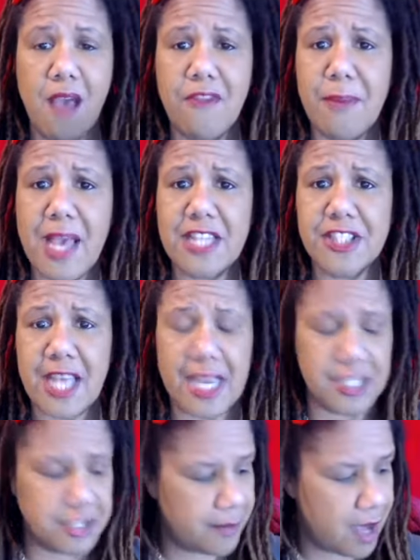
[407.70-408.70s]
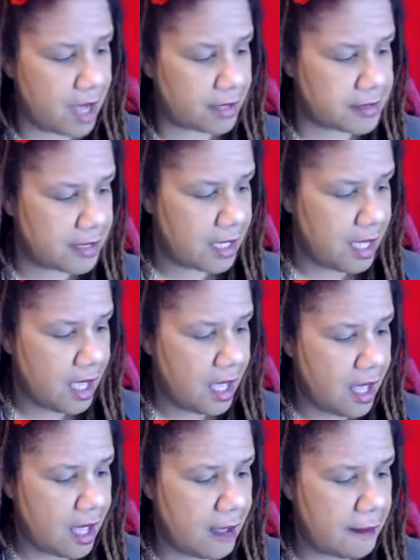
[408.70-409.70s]
Magic Action Box.
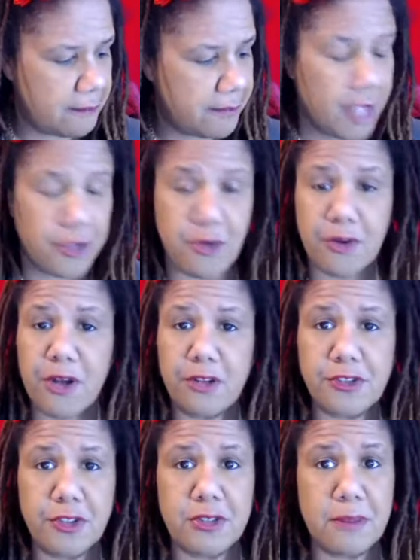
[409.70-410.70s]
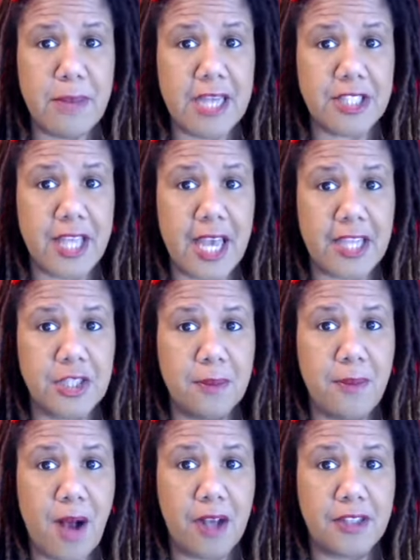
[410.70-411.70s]
You can also use the Magic Action
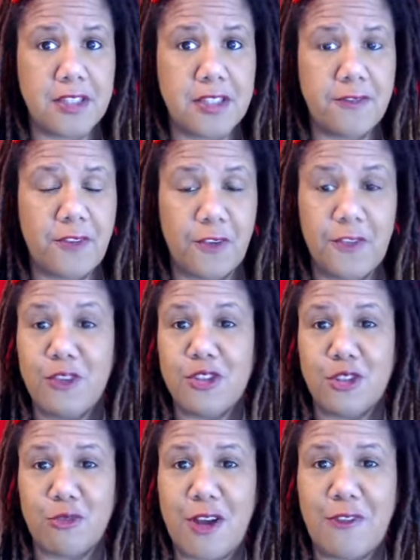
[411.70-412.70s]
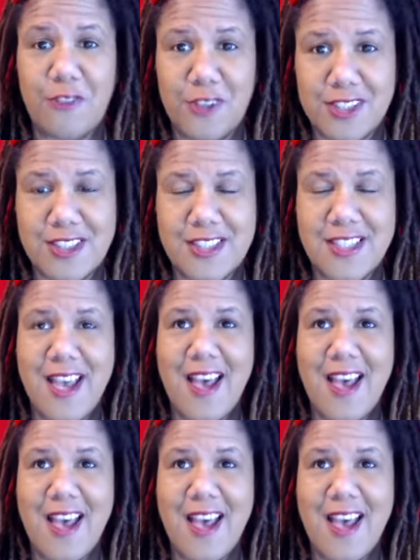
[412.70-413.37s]
Box for future reference